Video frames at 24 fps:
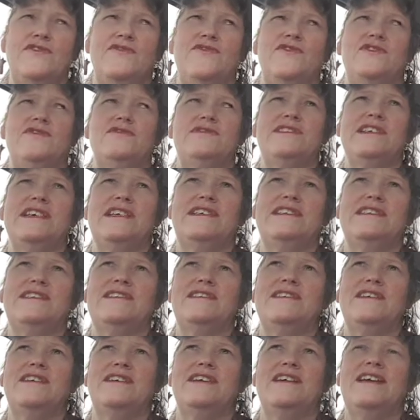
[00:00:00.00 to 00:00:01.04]
of New Zealand,
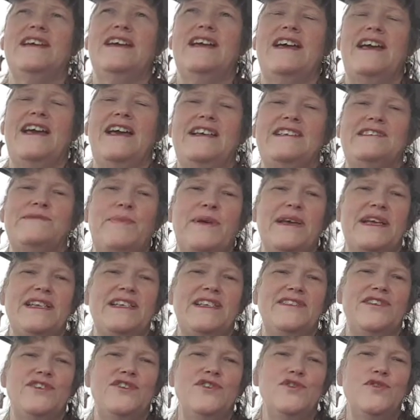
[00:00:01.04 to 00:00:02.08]
has been
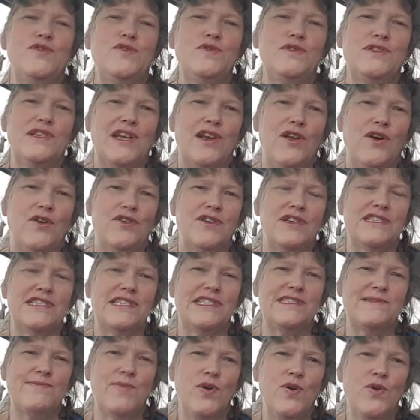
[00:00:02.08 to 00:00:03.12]
in the news a lot. It's a
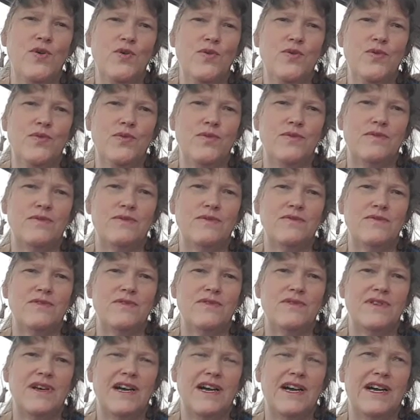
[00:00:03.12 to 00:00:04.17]
small
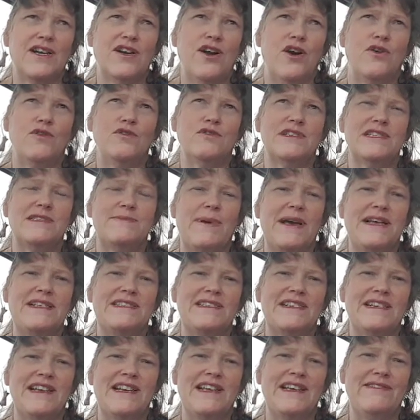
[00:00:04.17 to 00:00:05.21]
cult. It's
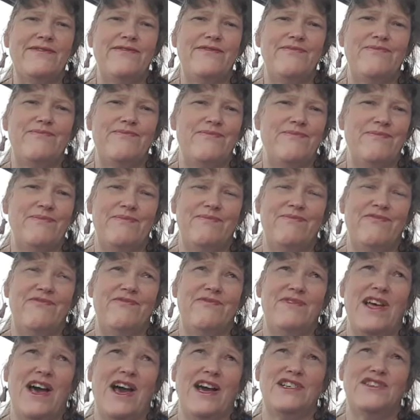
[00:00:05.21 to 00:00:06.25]
basically a
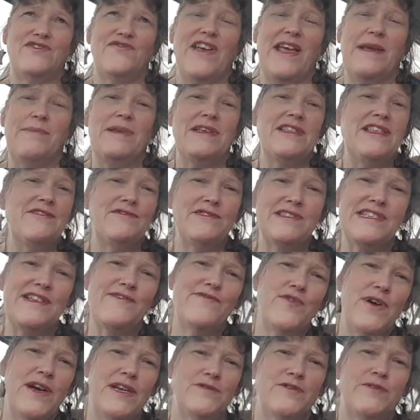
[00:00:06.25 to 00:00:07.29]
large family. There are
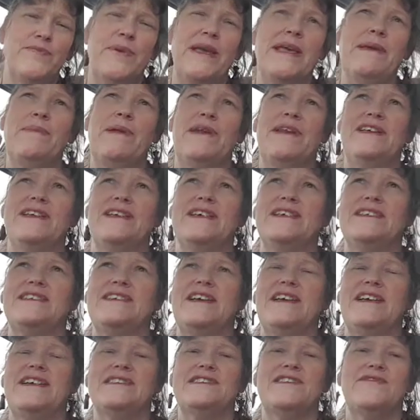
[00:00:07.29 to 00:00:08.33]
several hundred people in it.
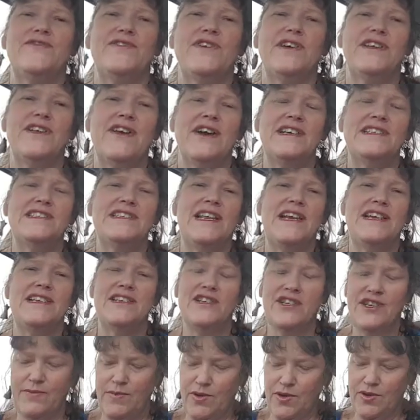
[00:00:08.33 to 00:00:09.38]
It's an
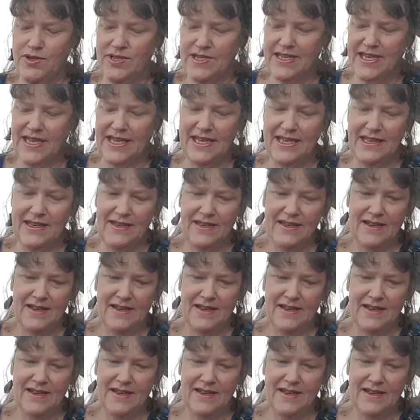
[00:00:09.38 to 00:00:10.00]
isolated community